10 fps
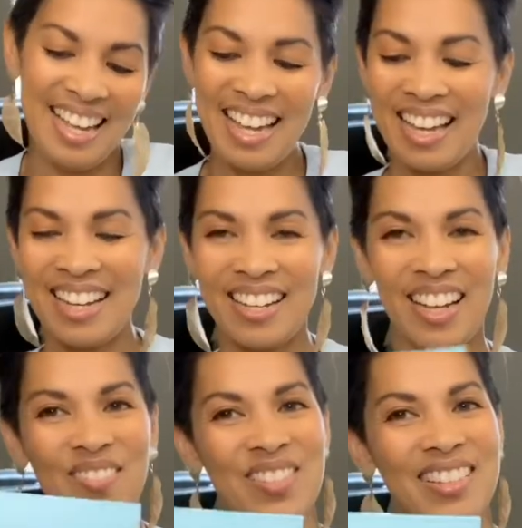And it
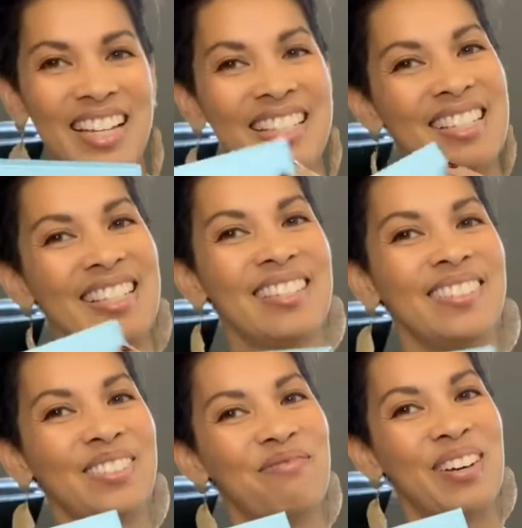comes like this cute
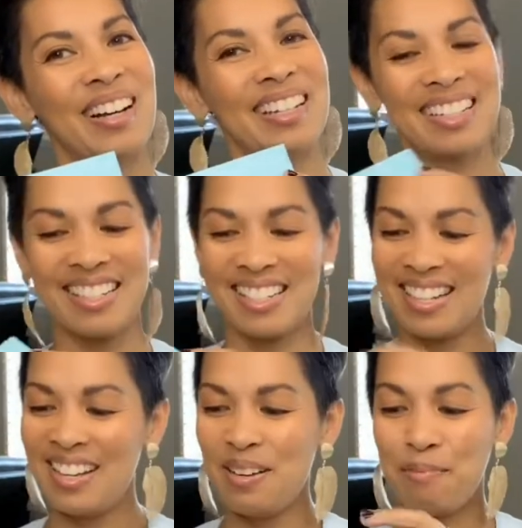little box.
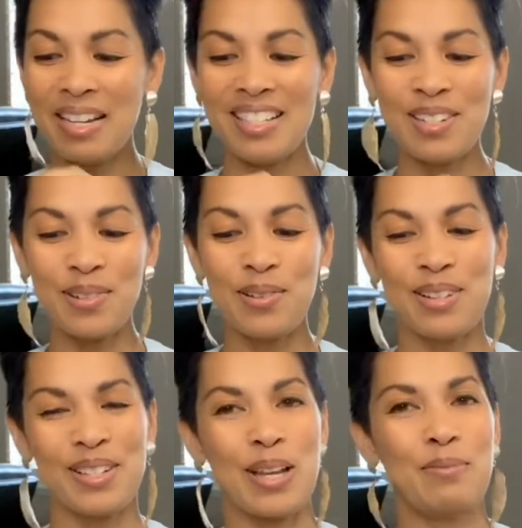My essential
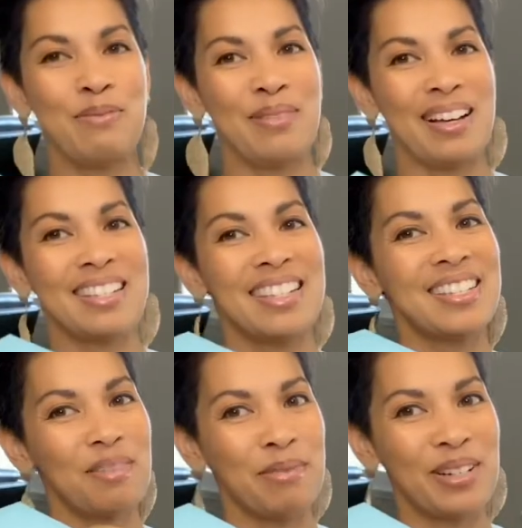oils come in a box
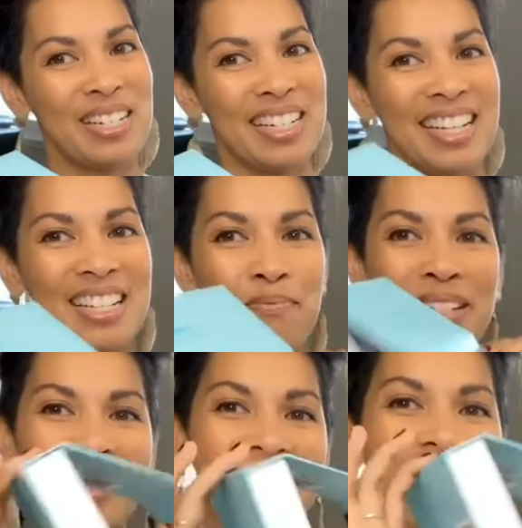similar to this, but
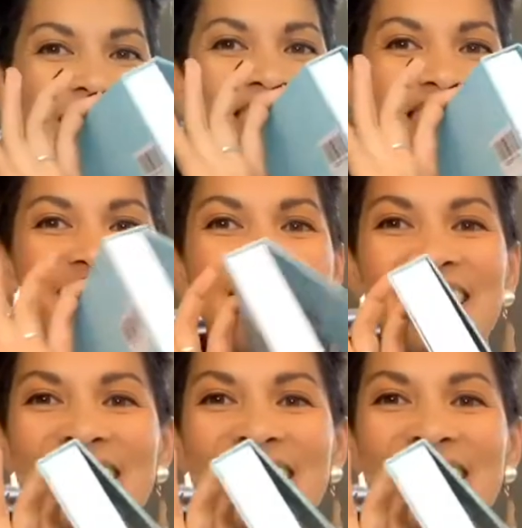look how it just